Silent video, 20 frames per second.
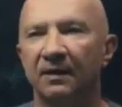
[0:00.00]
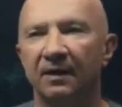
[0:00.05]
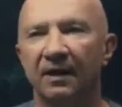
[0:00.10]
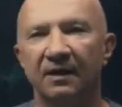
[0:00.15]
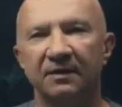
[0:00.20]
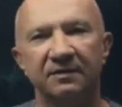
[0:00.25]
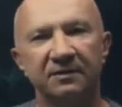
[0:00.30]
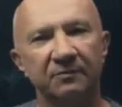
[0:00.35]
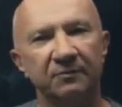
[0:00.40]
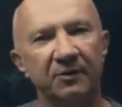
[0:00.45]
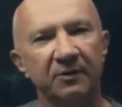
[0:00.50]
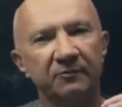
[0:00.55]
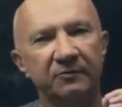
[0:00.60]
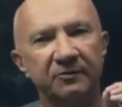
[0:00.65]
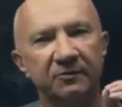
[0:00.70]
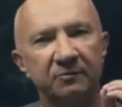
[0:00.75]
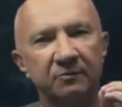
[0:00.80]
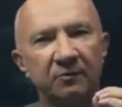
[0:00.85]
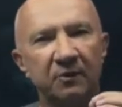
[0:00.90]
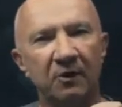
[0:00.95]
And suppose
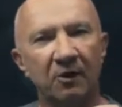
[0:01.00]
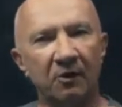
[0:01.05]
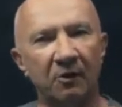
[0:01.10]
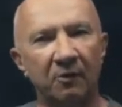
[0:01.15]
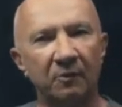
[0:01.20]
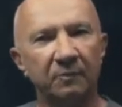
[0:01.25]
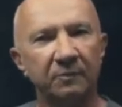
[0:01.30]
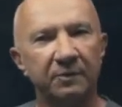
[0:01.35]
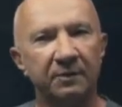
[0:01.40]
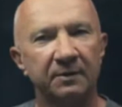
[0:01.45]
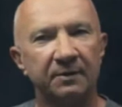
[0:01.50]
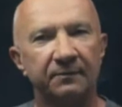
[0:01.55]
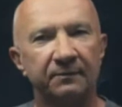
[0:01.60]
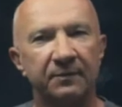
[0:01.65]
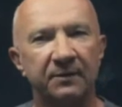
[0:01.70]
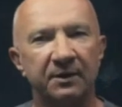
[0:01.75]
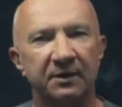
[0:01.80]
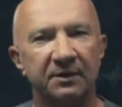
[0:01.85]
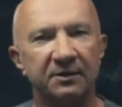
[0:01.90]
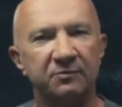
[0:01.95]
Bob
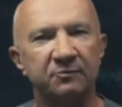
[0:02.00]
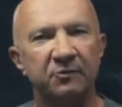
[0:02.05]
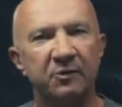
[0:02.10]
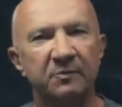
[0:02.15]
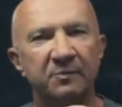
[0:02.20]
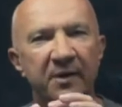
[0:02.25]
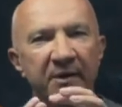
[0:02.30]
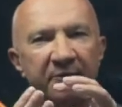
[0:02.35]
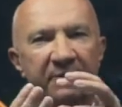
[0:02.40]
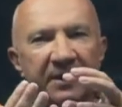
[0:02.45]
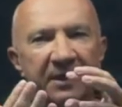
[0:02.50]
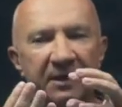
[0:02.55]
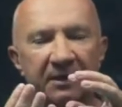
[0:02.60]
is preparing